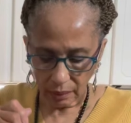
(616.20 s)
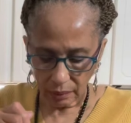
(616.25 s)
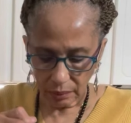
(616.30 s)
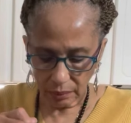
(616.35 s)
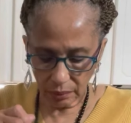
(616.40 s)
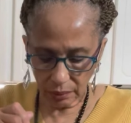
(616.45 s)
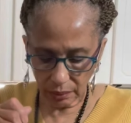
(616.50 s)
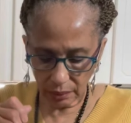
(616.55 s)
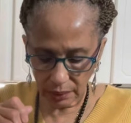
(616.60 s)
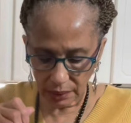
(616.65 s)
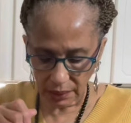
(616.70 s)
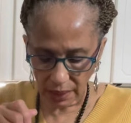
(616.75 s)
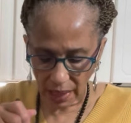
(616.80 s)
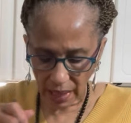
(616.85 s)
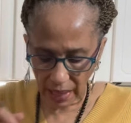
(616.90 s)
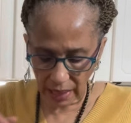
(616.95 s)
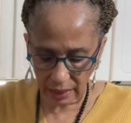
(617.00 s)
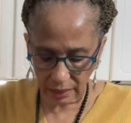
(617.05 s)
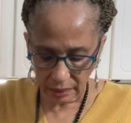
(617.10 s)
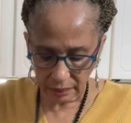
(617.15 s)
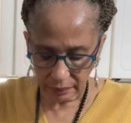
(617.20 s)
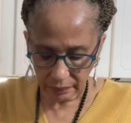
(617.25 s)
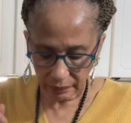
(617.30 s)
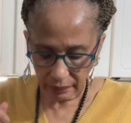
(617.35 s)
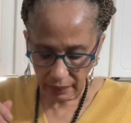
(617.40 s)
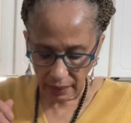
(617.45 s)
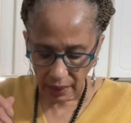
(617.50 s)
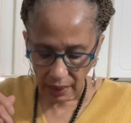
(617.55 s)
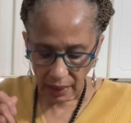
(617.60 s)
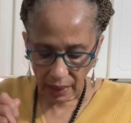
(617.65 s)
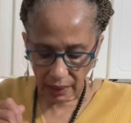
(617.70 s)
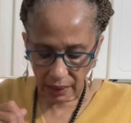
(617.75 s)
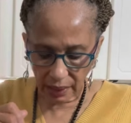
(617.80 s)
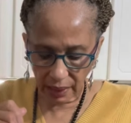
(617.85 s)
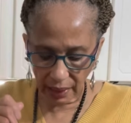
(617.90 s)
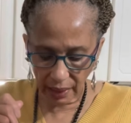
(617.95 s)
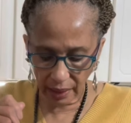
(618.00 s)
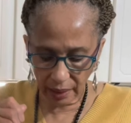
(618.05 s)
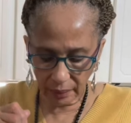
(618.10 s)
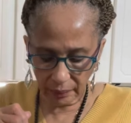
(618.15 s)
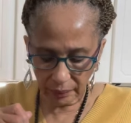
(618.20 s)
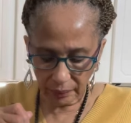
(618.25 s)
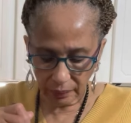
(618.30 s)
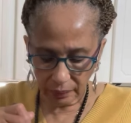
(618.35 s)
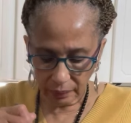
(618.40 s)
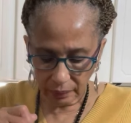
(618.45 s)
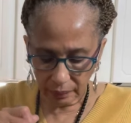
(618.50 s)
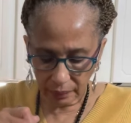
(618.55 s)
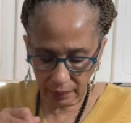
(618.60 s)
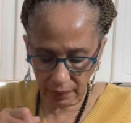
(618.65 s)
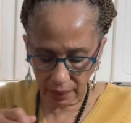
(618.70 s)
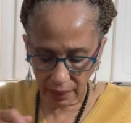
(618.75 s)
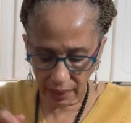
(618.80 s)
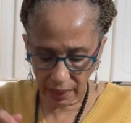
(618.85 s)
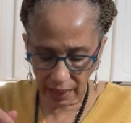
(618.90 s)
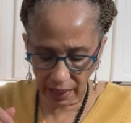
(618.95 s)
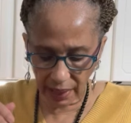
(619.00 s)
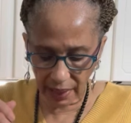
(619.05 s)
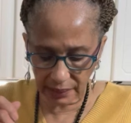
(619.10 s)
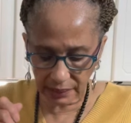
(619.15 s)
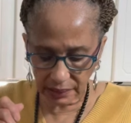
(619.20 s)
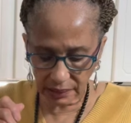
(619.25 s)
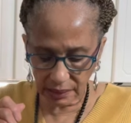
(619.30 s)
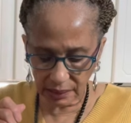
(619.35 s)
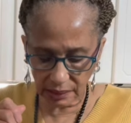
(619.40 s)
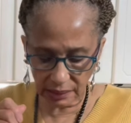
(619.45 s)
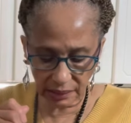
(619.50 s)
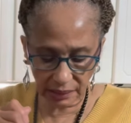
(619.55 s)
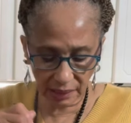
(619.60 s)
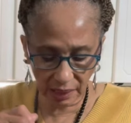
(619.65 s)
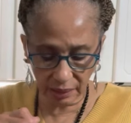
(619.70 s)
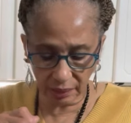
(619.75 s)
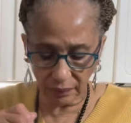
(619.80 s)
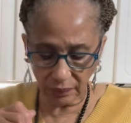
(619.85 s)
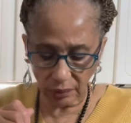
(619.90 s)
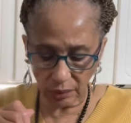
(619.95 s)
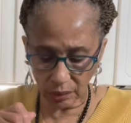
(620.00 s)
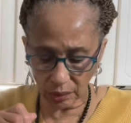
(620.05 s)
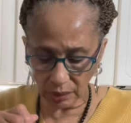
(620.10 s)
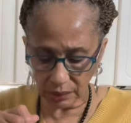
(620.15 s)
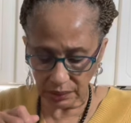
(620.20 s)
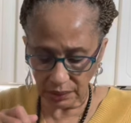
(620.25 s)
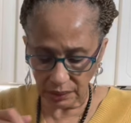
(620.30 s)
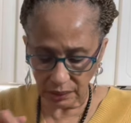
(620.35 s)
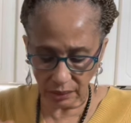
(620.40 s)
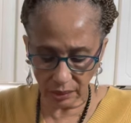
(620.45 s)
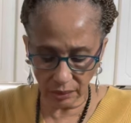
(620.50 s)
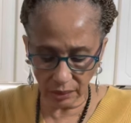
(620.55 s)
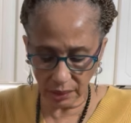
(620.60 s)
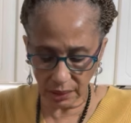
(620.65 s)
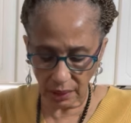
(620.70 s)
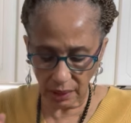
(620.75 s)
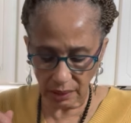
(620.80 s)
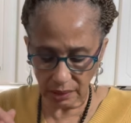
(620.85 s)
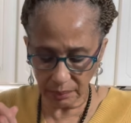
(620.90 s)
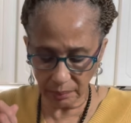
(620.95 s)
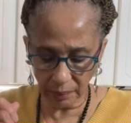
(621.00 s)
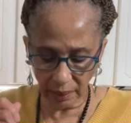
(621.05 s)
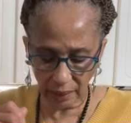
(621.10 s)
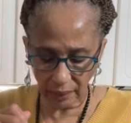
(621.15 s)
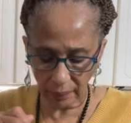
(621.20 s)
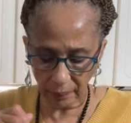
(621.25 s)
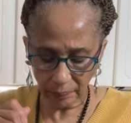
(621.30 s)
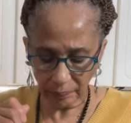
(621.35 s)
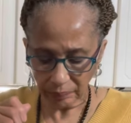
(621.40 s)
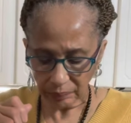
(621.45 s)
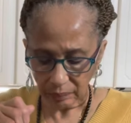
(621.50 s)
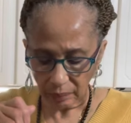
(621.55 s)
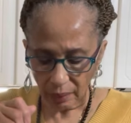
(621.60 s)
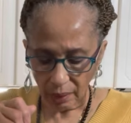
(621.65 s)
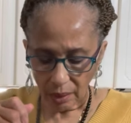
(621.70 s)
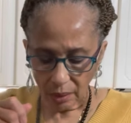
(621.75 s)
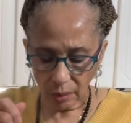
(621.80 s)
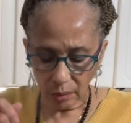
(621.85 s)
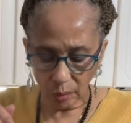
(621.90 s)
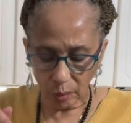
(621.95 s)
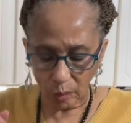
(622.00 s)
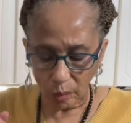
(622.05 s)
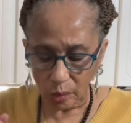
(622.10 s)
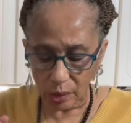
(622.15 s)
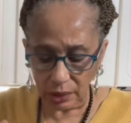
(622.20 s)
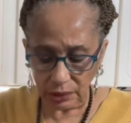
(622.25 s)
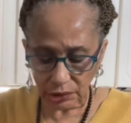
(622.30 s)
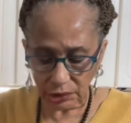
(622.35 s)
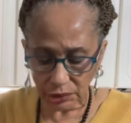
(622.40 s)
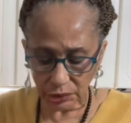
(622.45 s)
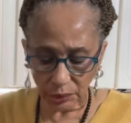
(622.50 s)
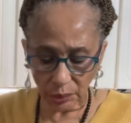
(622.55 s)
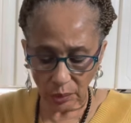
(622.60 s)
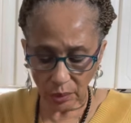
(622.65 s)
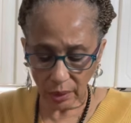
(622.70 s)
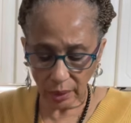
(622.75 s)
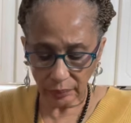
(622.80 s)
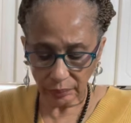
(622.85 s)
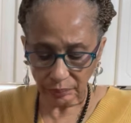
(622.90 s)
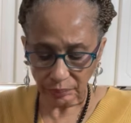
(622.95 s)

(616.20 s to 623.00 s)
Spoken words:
Ooh, it's hot. Now, as this set, of course, it's going to taste better once your